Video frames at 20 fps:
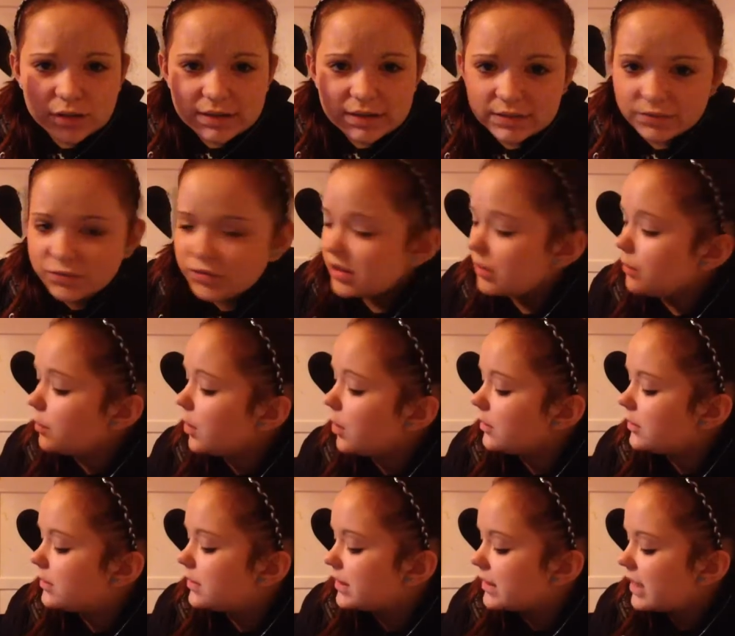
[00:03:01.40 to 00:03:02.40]
Nativity
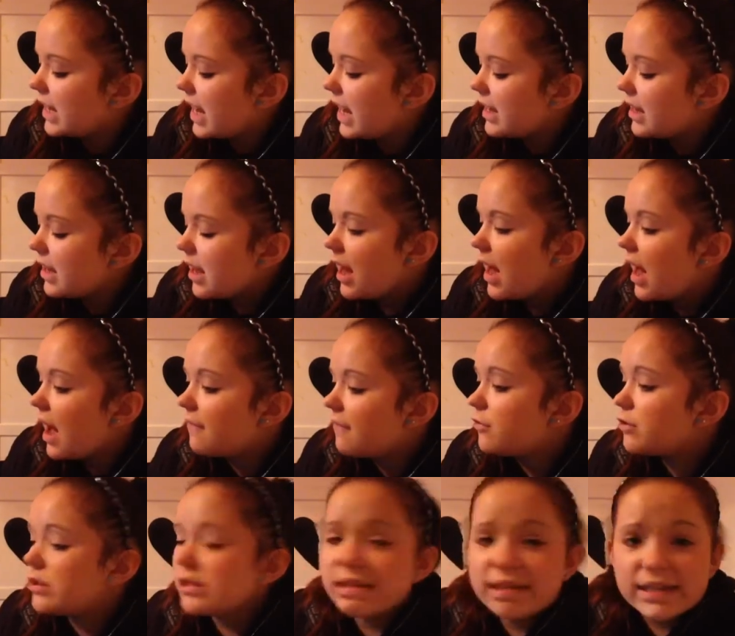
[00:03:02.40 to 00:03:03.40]
1 today. I've
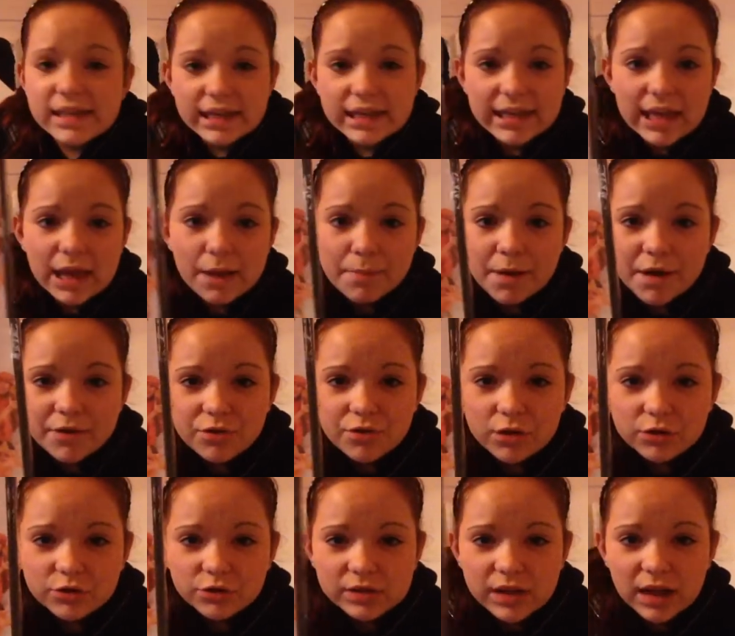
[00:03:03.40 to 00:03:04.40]
already seen it, but I
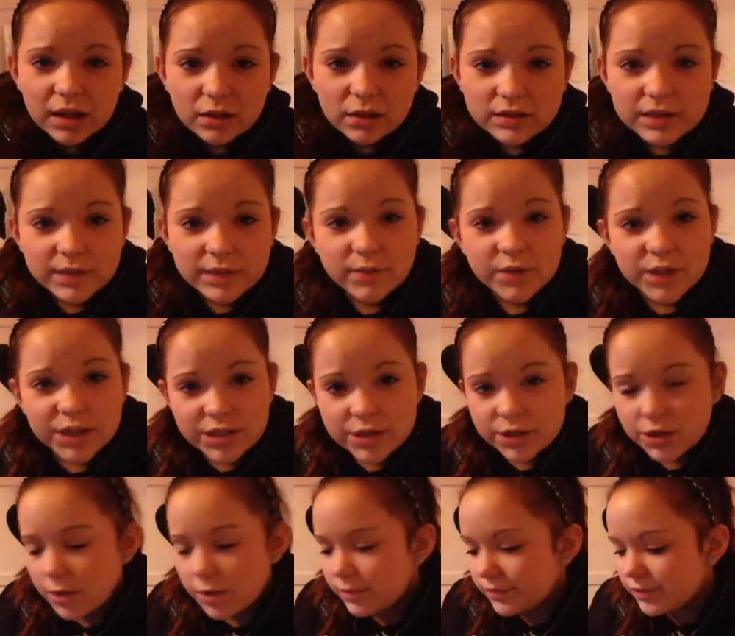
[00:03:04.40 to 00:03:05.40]
thought I'd just get a DVD
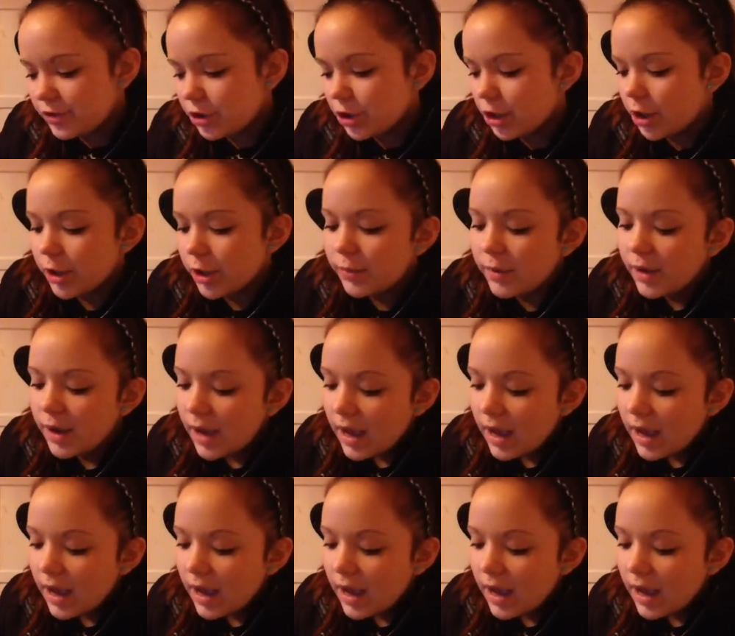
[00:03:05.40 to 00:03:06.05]
to go with 2.